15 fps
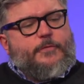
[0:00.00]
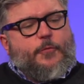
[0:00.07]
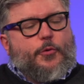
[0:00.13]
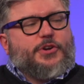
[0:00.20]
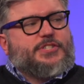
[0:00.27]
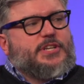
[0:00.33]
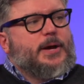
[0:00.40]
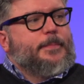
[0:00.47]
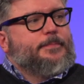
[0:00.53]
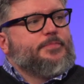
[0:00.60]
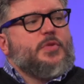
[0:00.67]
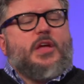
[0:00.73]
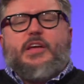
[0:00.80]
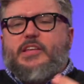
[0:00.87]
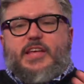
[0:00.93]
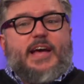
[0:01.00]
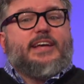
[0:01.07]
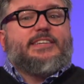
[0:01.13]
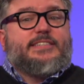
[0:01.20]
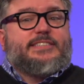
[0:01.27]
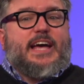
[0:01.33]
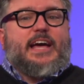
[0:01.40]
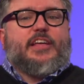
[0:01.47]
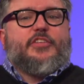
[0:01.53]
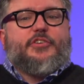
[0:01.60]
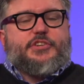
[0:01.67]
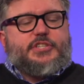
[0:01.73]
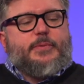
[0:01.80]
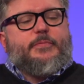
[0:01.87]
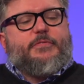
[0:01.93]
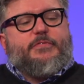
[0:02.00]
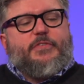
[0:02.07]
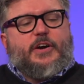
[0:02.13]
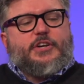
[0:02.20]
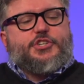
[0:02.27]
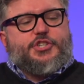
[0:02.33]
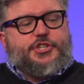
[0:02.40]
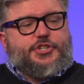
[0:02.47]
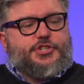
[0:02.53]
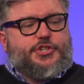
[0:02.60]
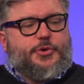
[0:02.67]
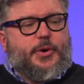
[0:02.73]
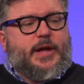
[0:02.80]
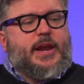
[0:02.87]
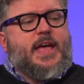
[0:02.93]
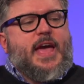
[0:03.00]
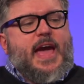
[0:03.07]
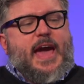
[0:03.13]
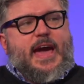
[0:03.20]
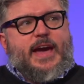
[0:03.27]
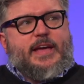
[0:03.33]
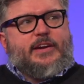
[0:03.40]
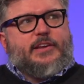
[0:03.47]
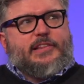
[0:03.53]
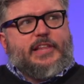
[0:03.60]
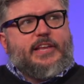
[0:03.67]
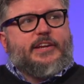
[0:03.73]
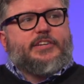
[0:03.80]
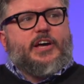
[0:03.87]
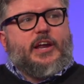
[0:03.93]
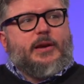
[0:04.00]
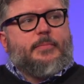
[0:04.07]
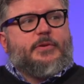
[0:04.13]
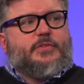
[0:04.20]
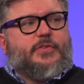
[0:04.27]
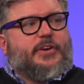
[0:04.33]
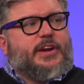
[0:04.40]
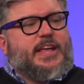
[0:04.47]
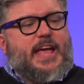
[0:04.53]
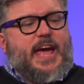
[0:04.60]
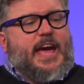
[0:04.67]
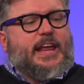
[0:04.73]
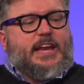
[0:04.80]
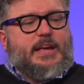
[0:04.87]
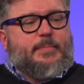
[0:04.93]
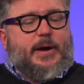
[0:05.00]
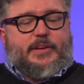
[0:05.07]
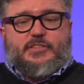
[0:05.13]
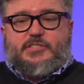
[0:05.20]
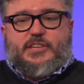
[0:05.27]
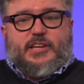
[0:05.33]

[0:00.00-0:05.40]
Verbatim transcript: for shame, something. Yeah, exactly. There's some function to it. And Lena Dunham is very canny about just